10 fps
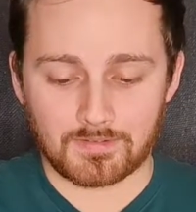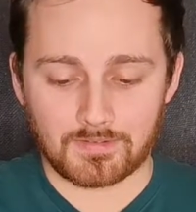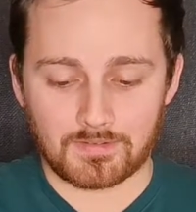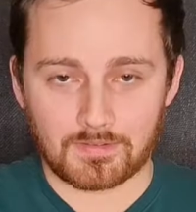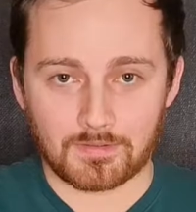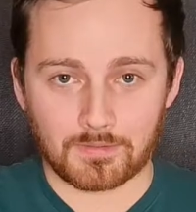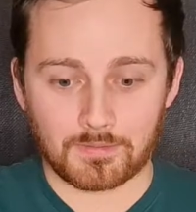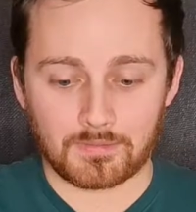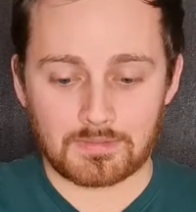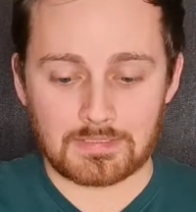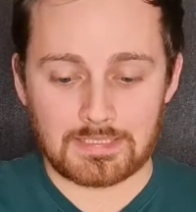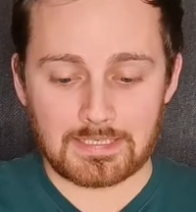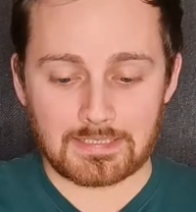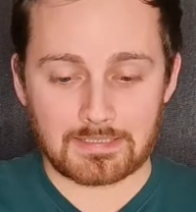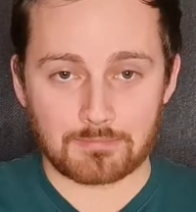So
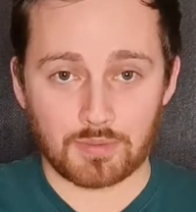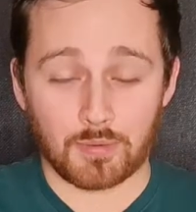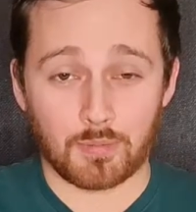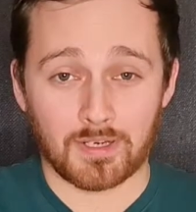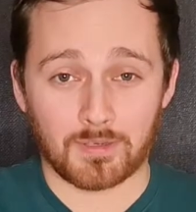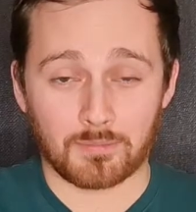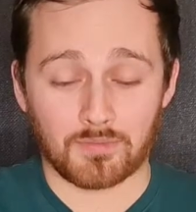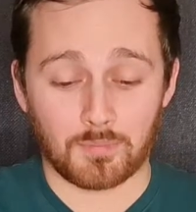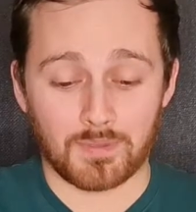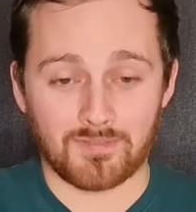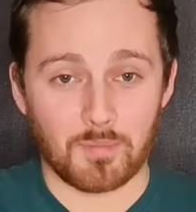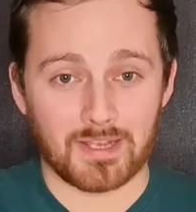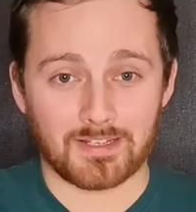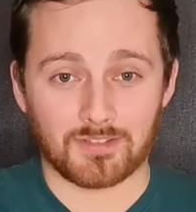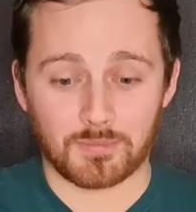yeah, I'll probably wake up with a bit of a bad
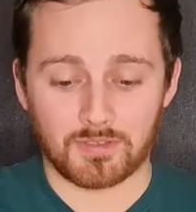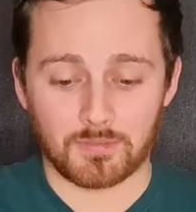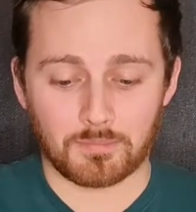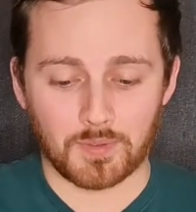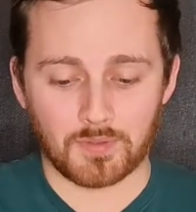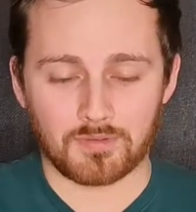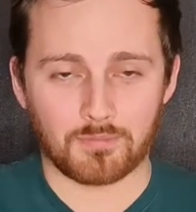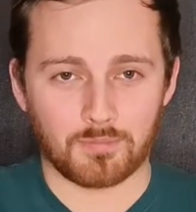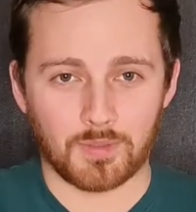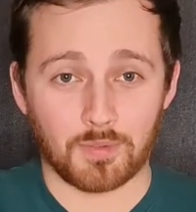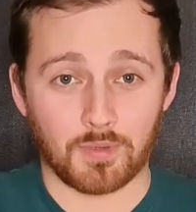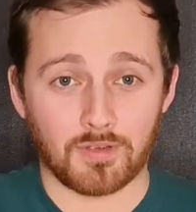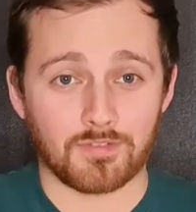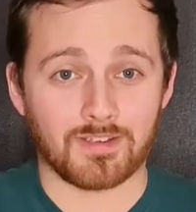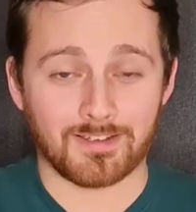head tomorrow, but will it be
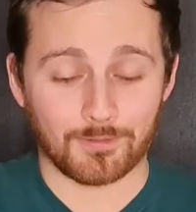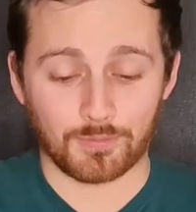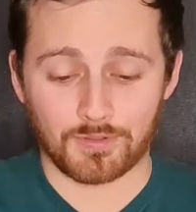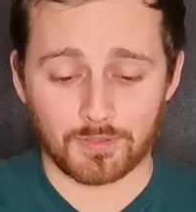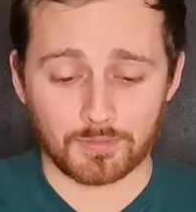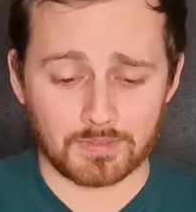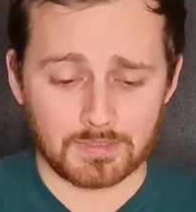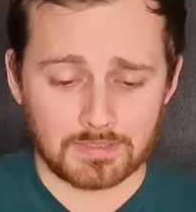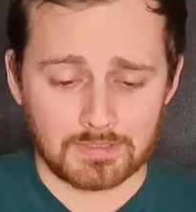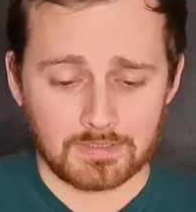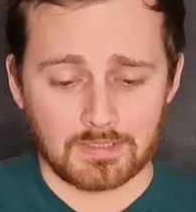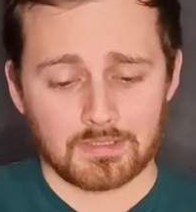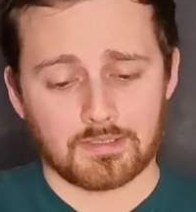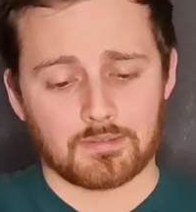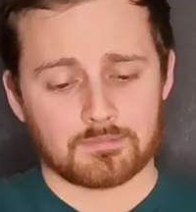worth it? I hope so.
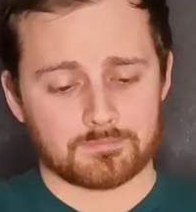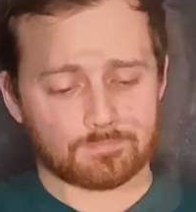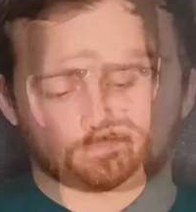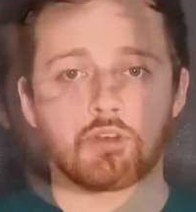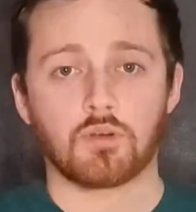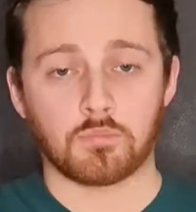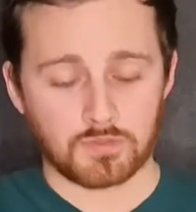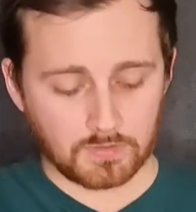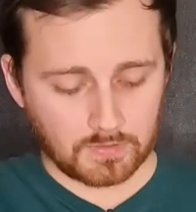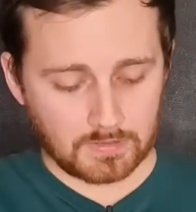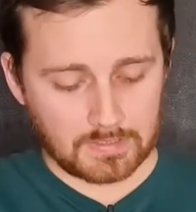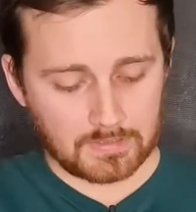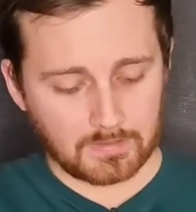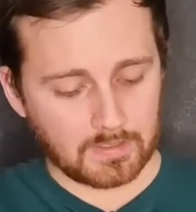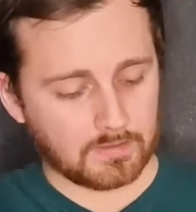So I'm just going
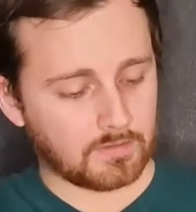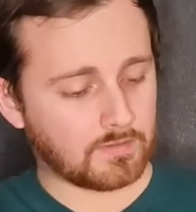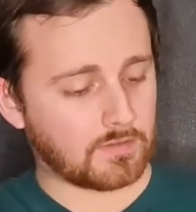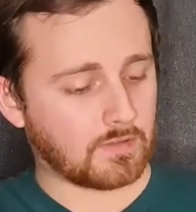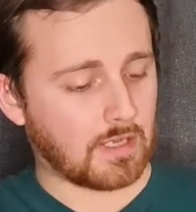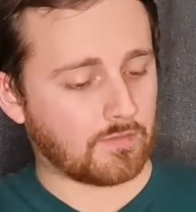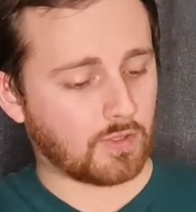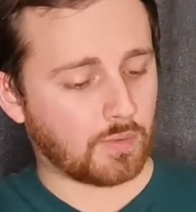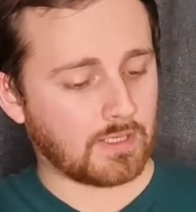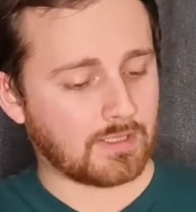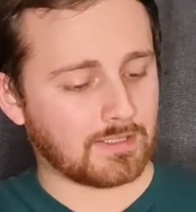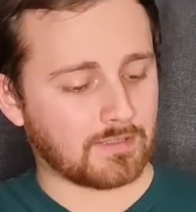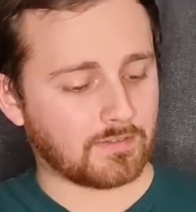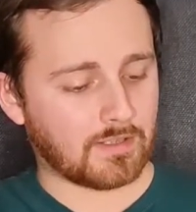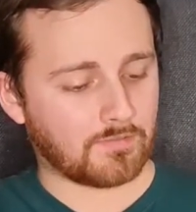to get you to have a quick
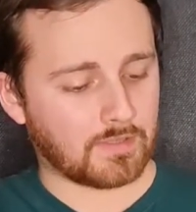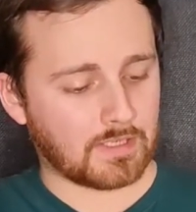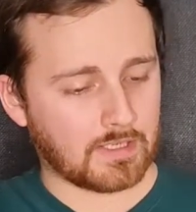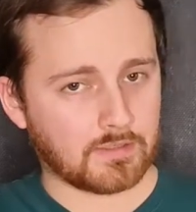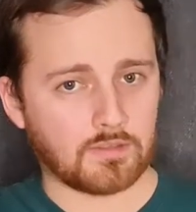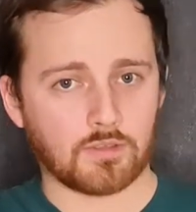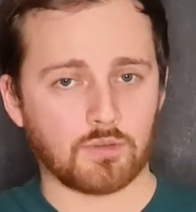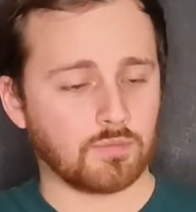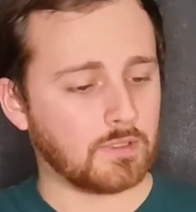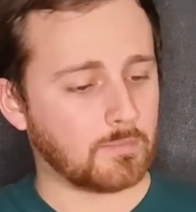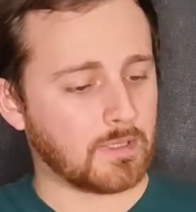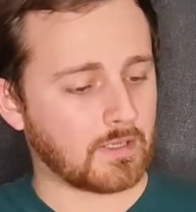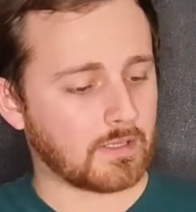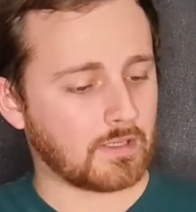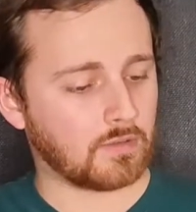glance at the can. Hopefully you'll be able
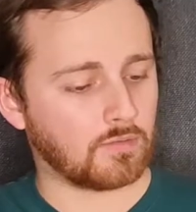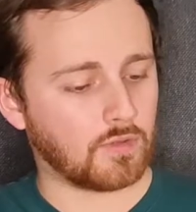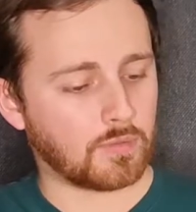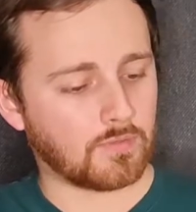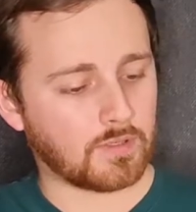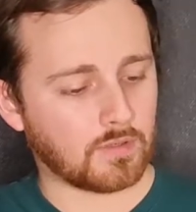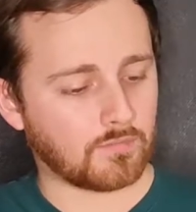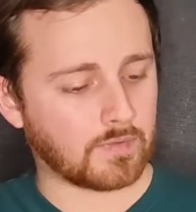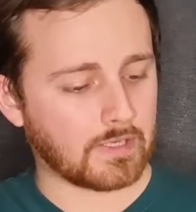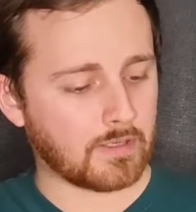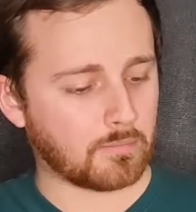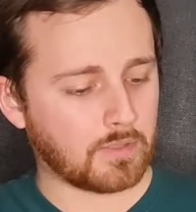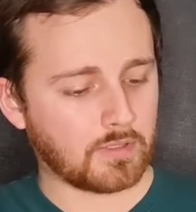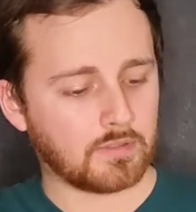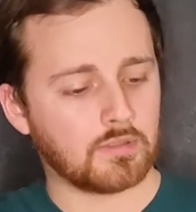to get a good view of it on the
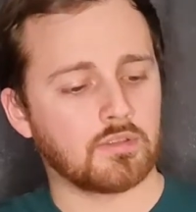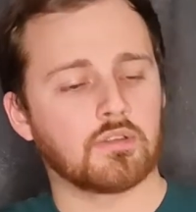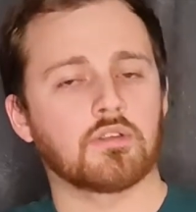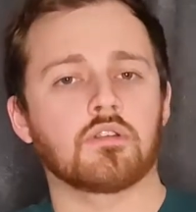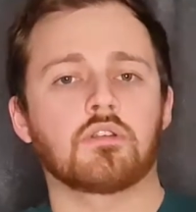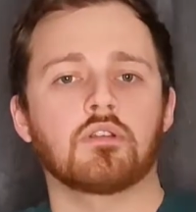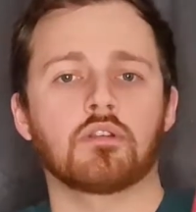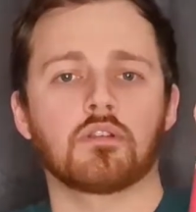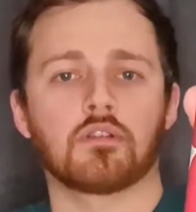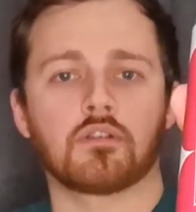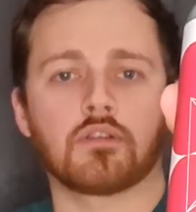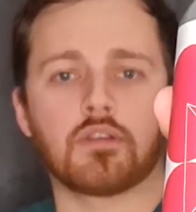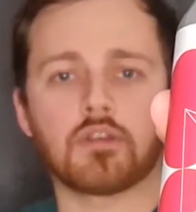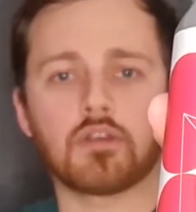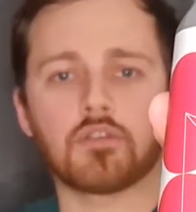camera. There
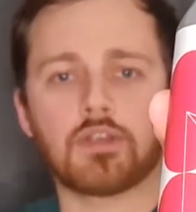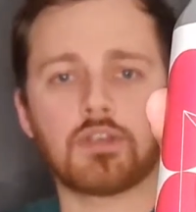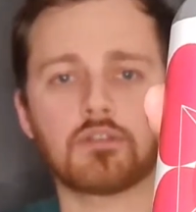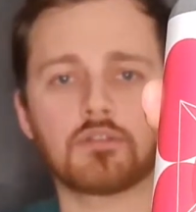you go there.